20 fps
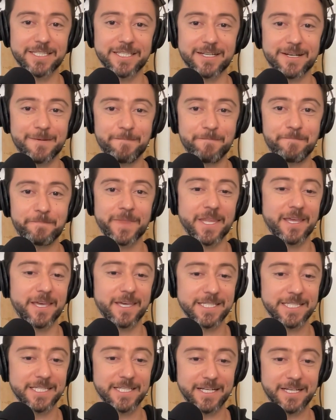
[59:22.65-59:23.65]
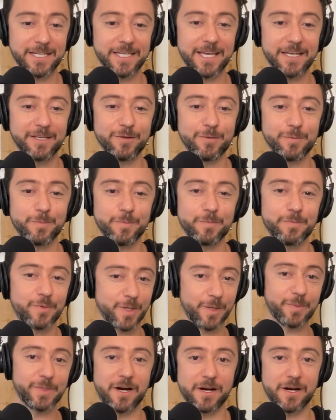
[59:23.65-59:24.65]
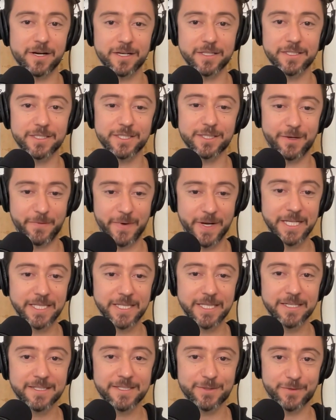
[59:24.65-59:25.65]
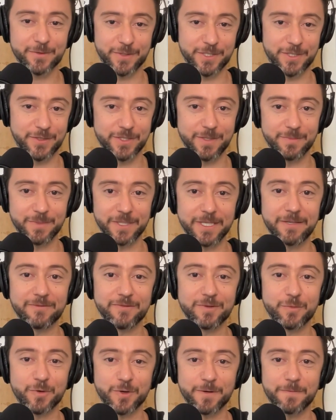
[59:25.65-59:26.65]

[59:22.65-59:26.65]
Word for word: Um, is it again, you pull up a doc and start writing things, or is there something even more